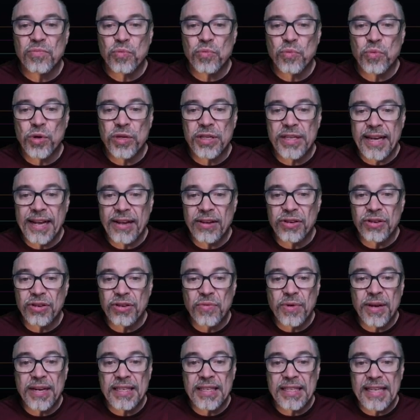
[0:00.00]
will tell you
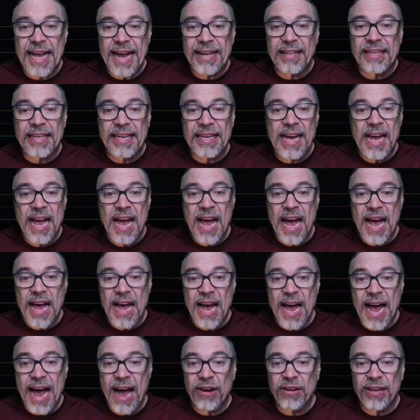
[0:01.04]
exactly
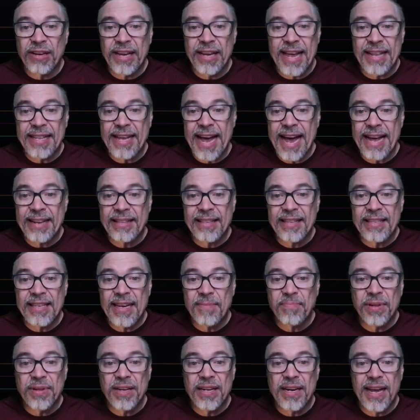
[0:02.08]
how to get at the
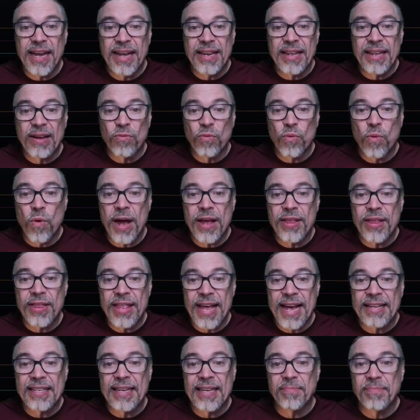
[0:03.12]
template and then what
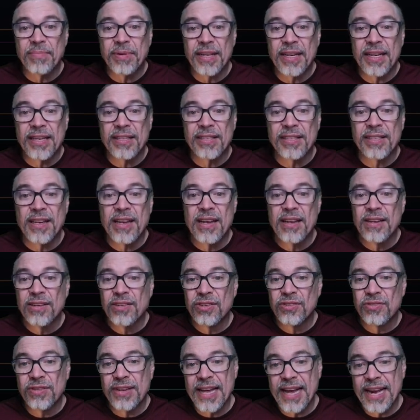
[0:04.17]
that template is.
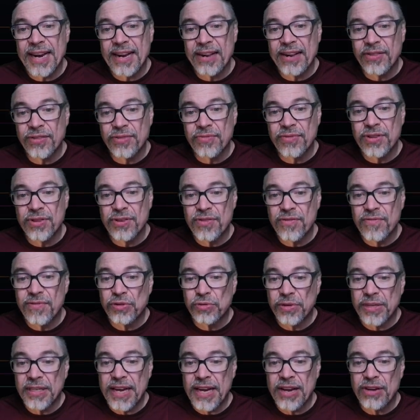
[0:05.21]
You get it through the new
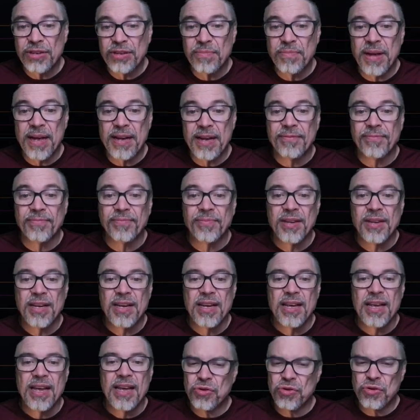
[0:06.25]
visualization button.
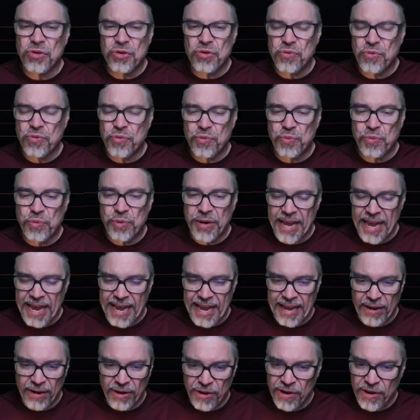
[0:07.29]
You
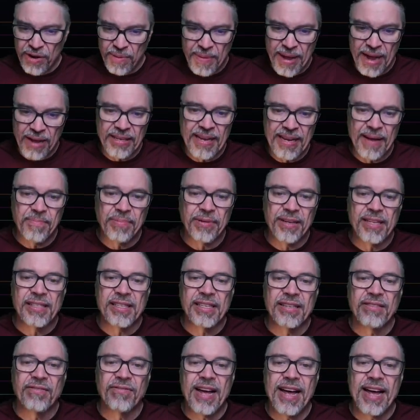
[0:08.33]
can learn about templates.
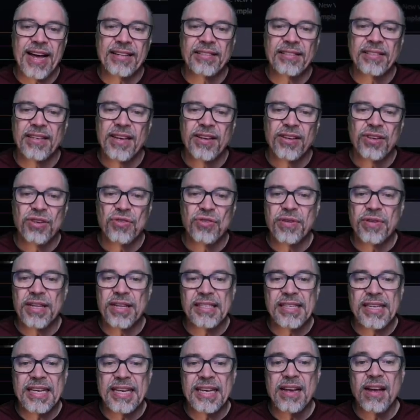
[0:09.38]
In fact, you can
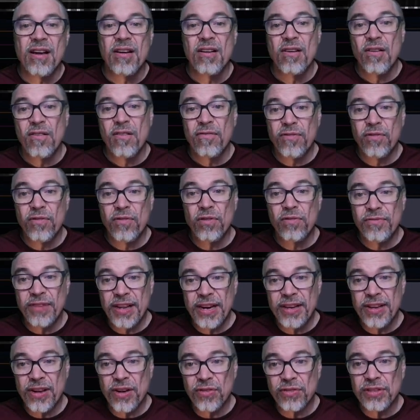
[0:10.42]
see full
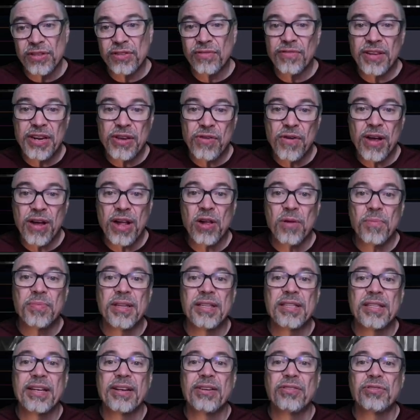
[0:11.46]
videos, video help that
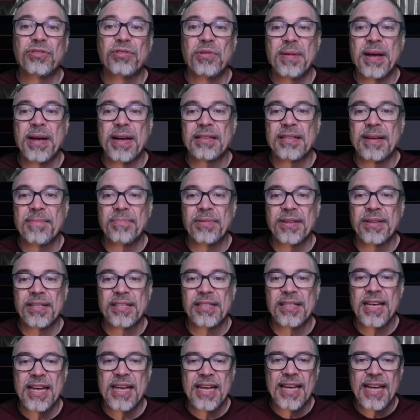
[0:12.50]
tells you about templates
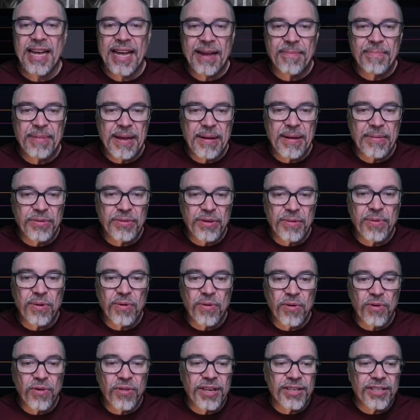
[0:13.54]
and be able to
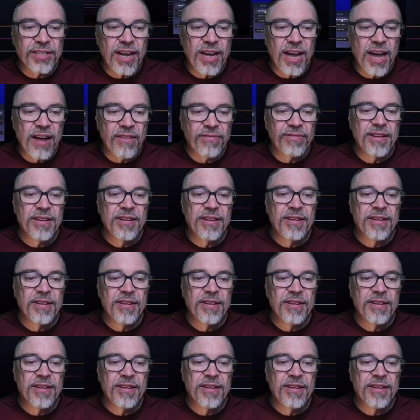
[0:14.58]
pull this off